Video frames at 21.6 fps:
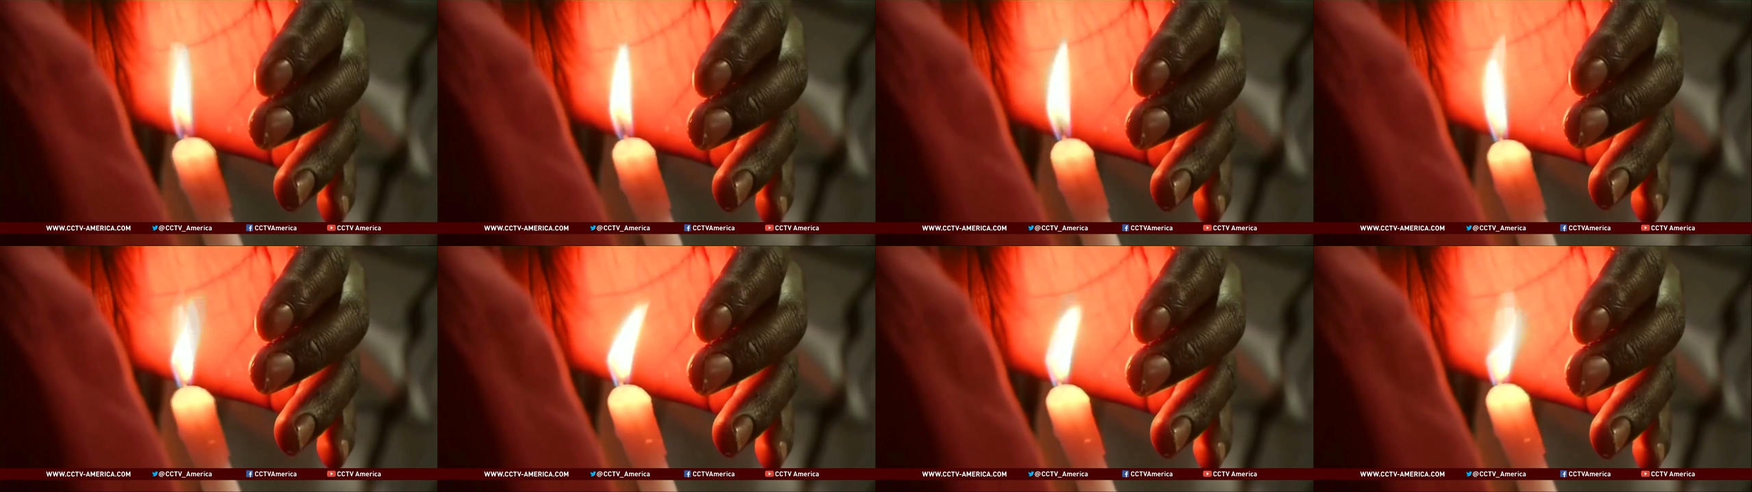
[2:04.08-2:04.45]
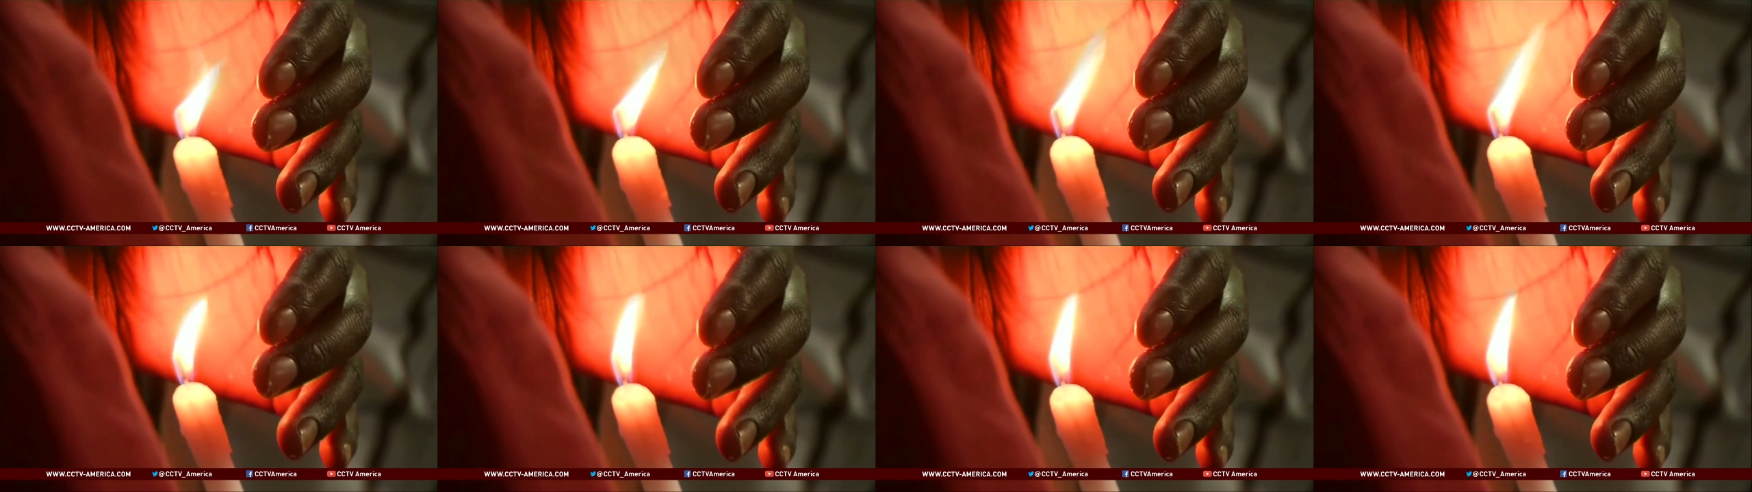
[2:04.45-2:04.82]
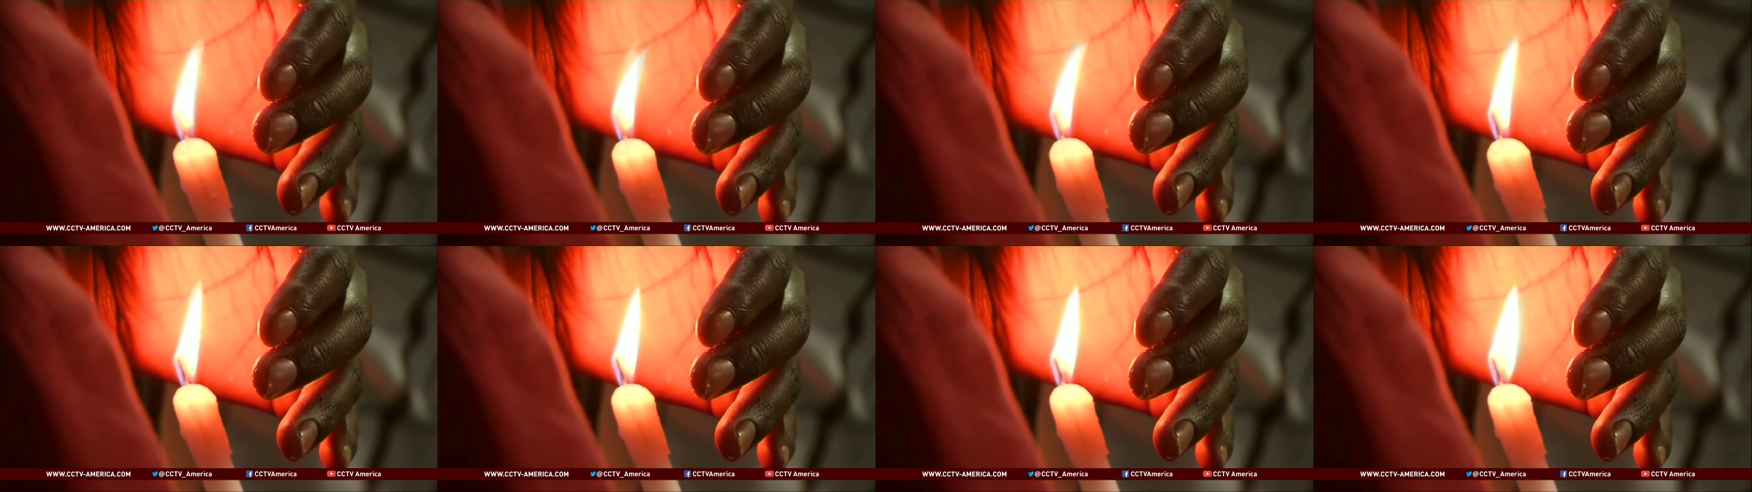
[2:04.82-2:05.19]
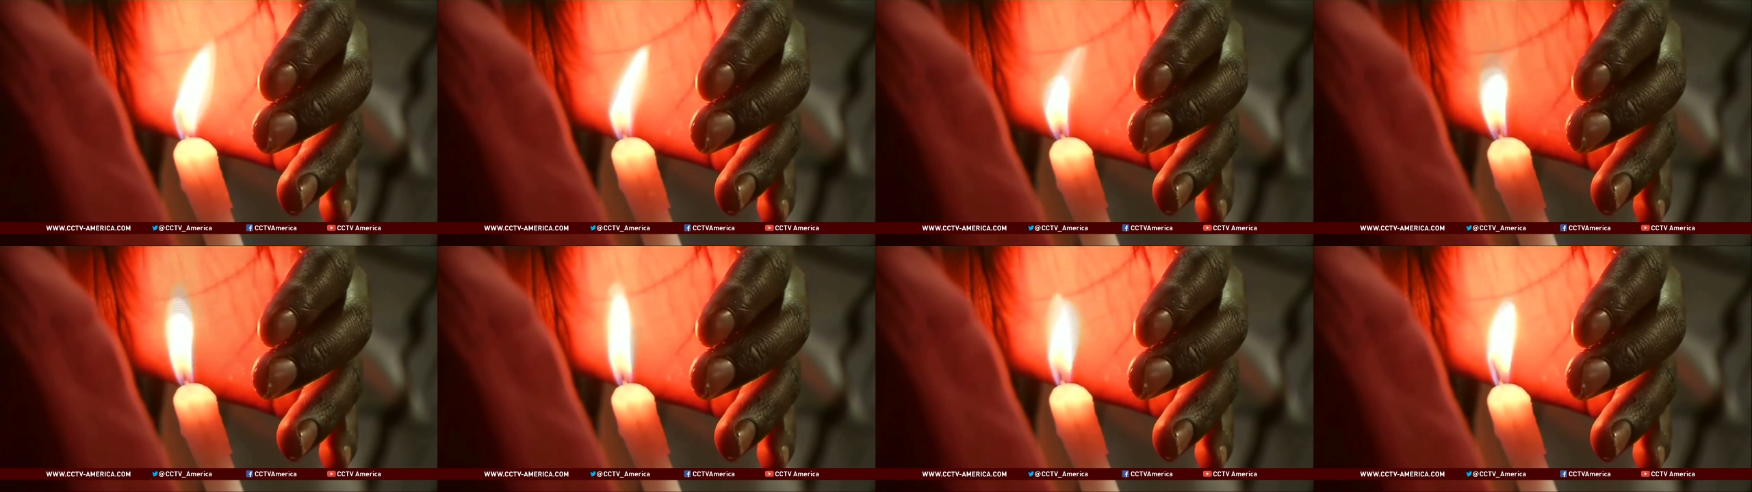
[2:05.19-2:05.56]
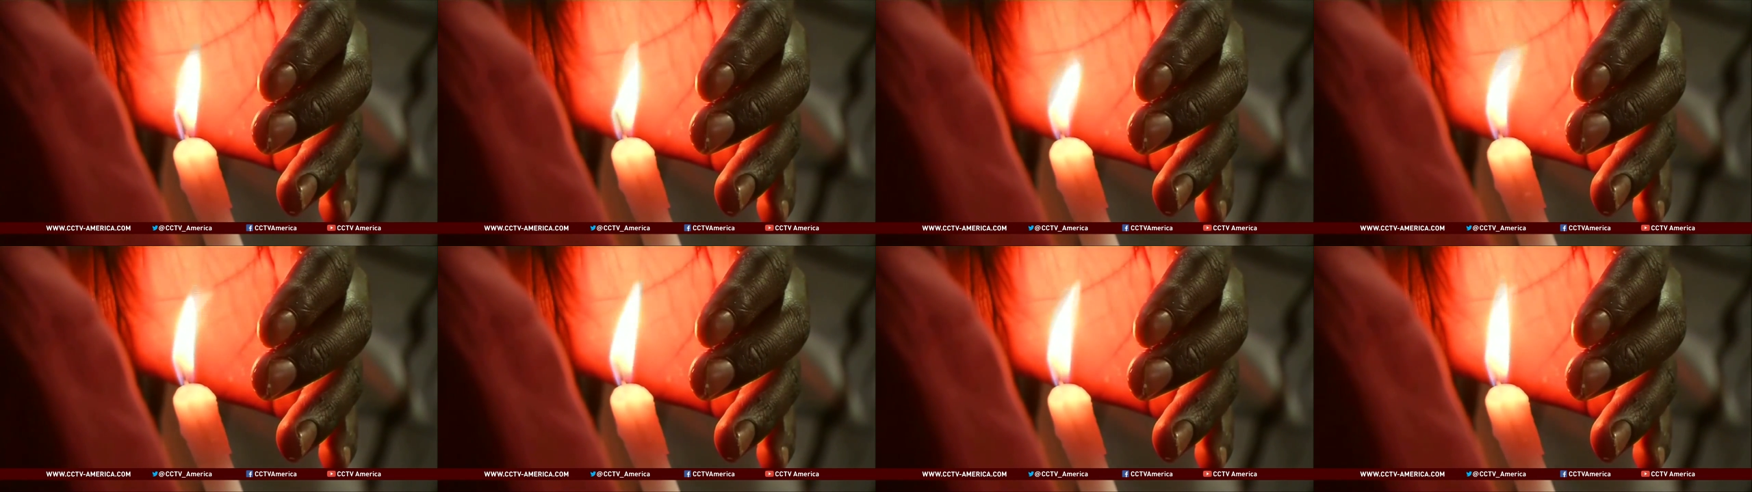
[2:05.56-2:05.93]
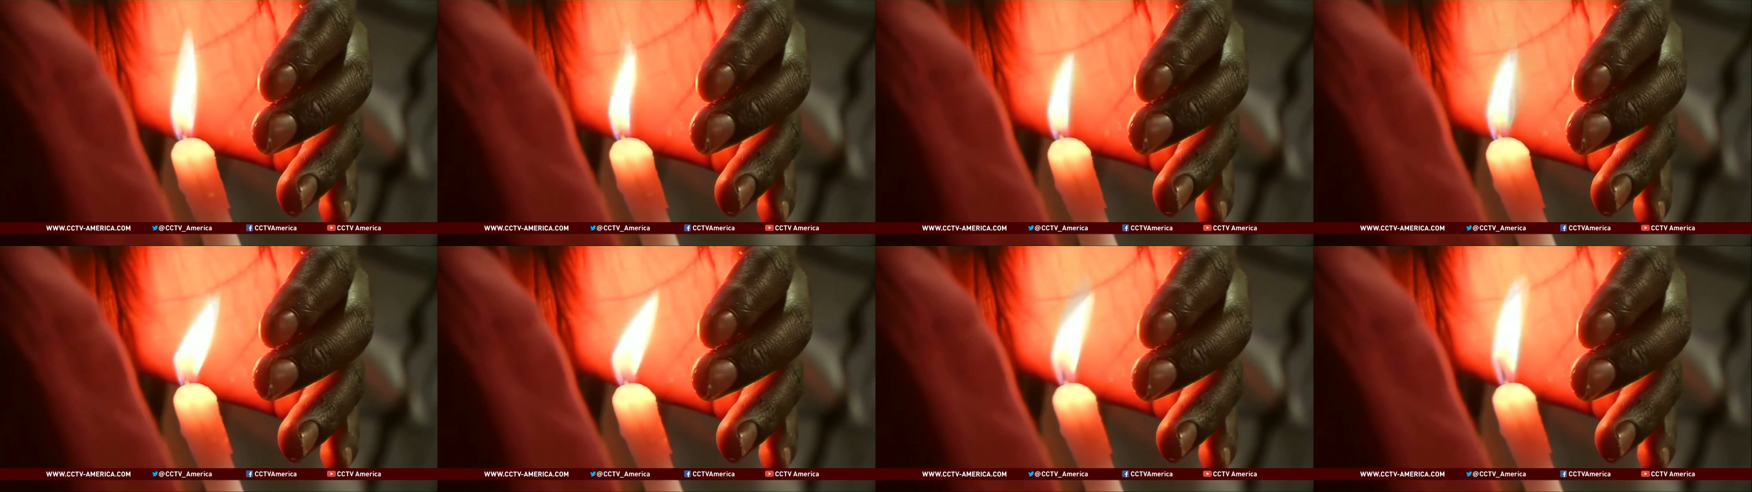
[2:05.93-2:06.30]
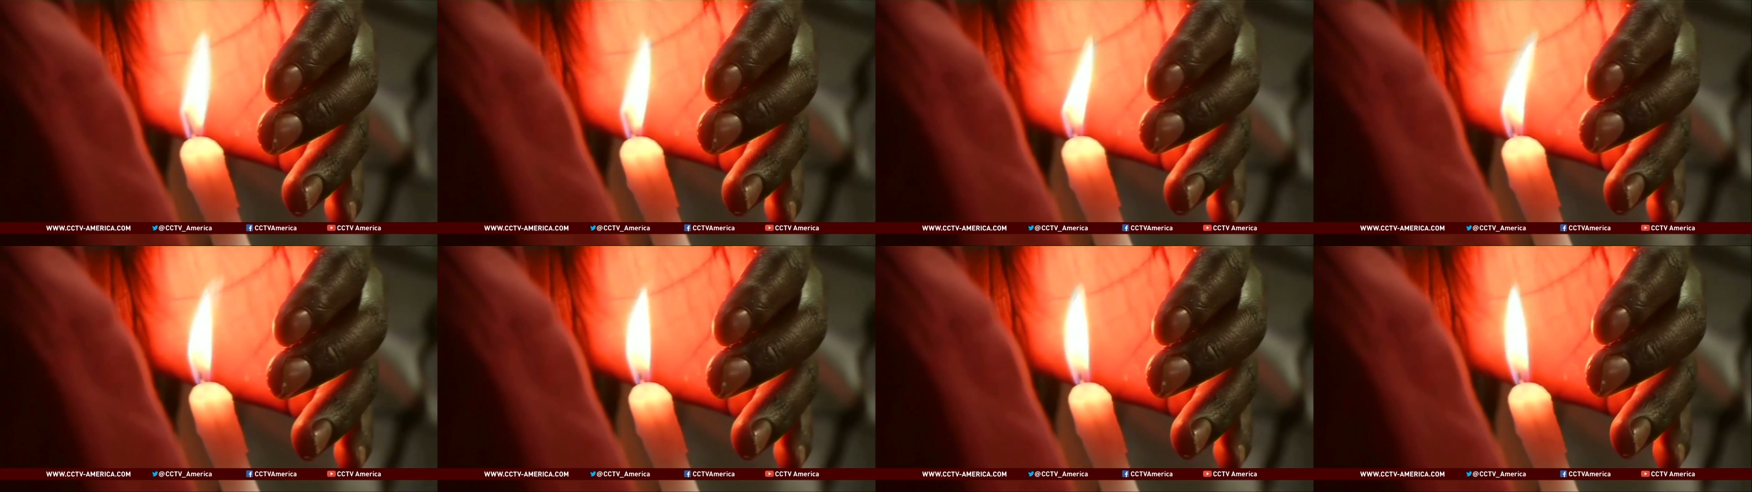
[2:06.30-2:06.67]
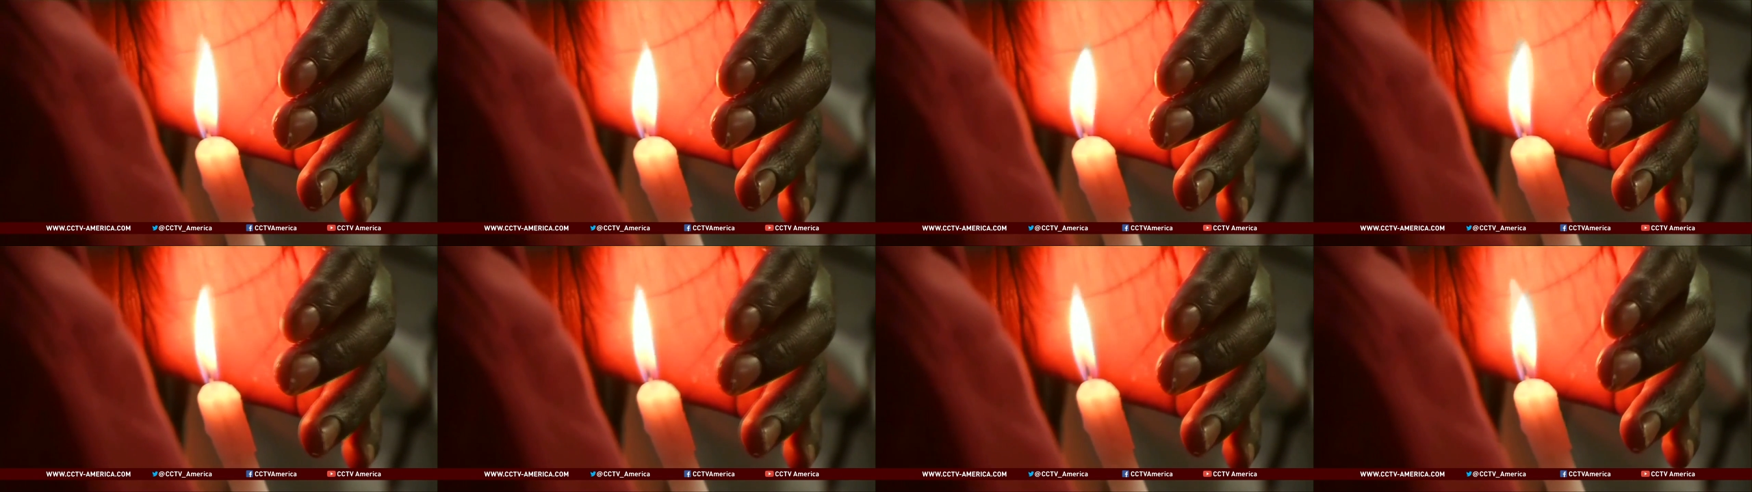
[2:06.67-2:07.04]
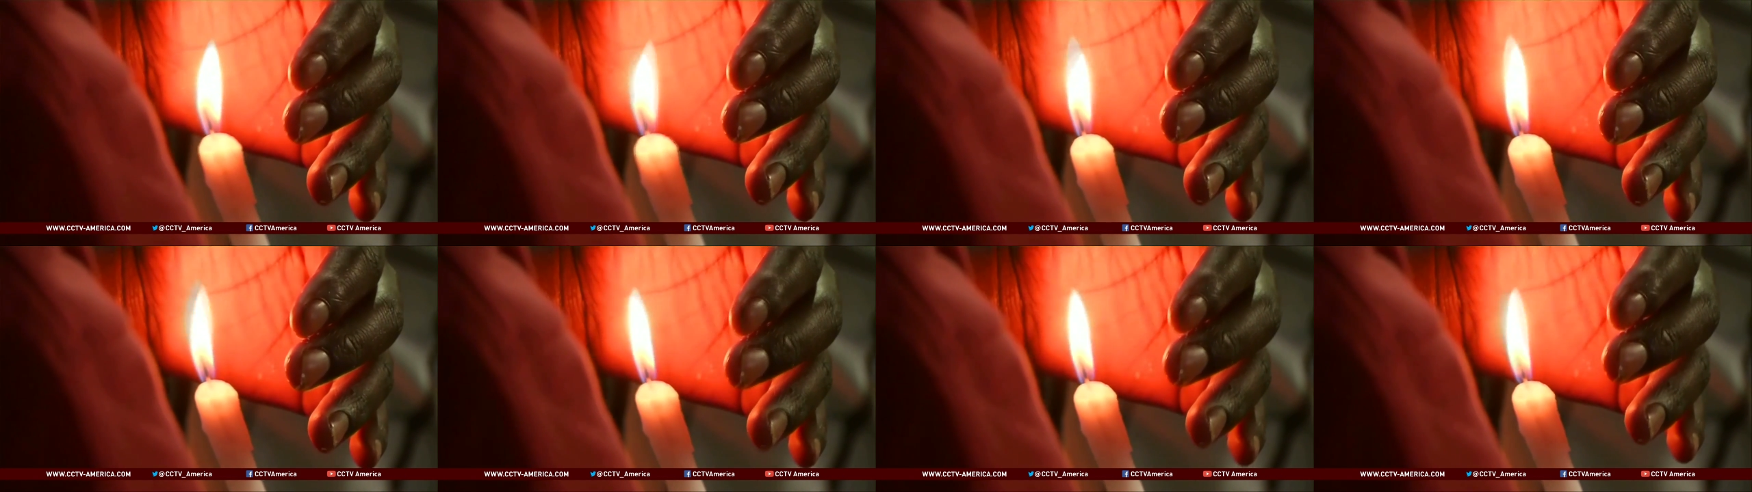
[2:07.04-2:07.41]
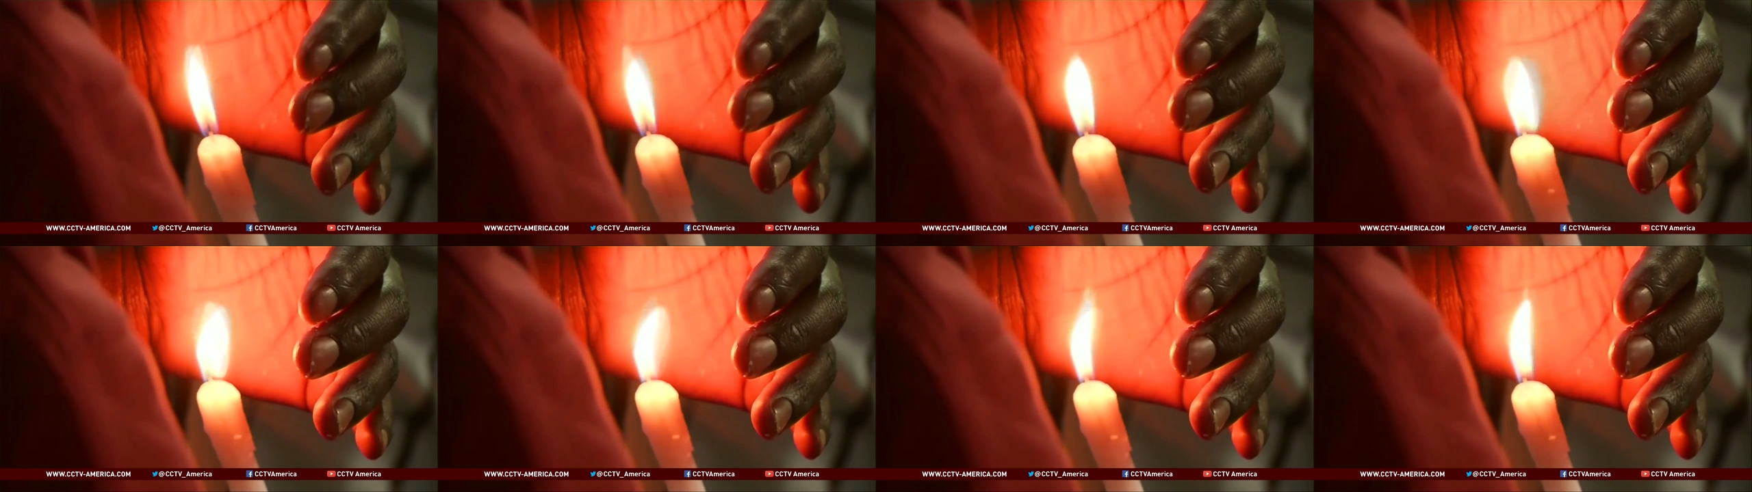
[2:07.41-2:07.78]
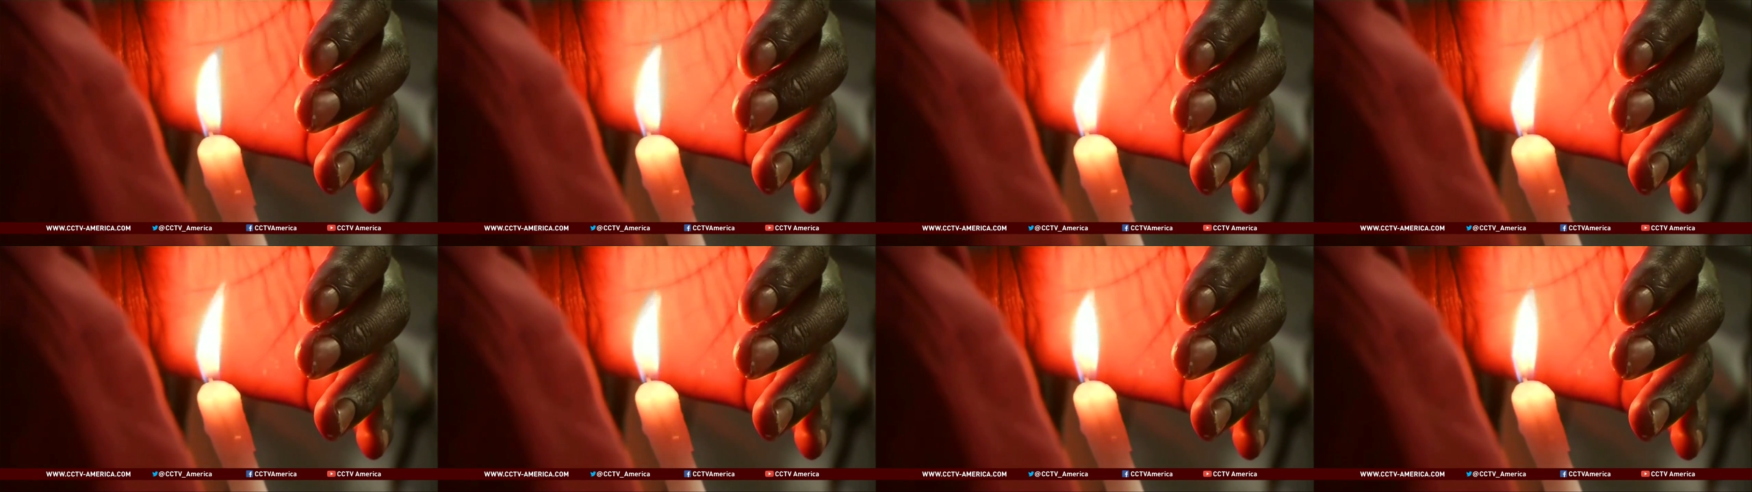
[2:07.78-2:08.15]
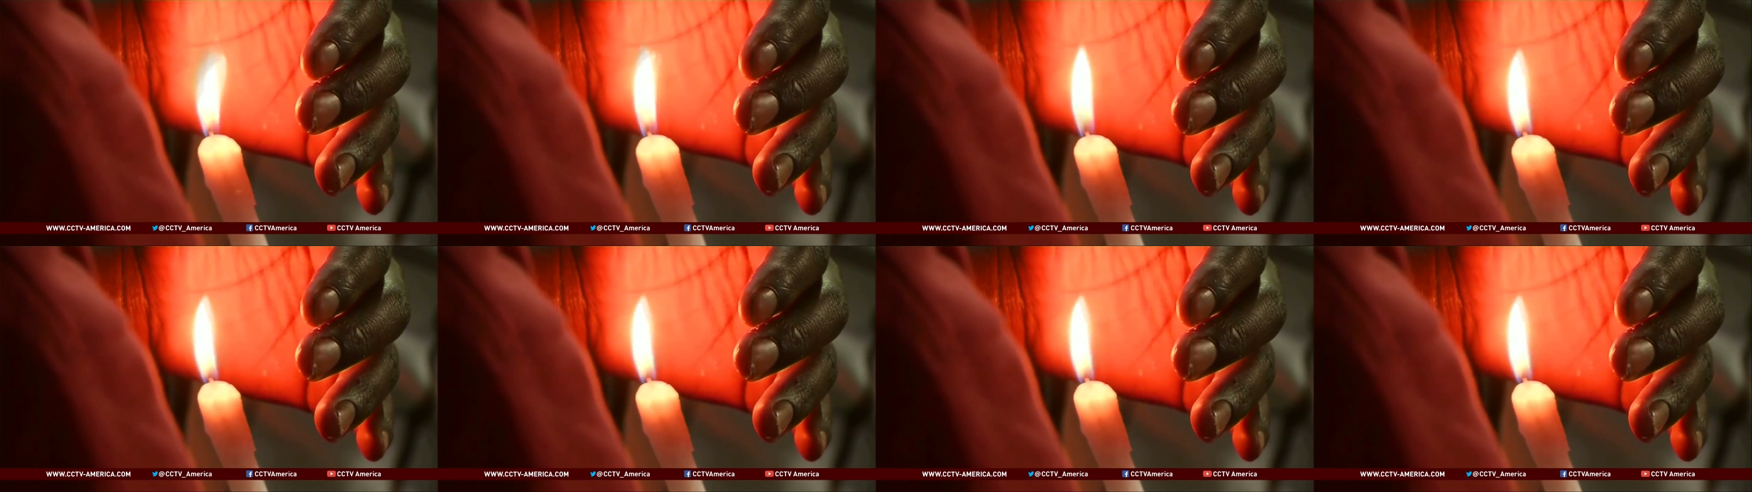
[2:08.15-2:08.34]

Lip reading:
(no speaker visible)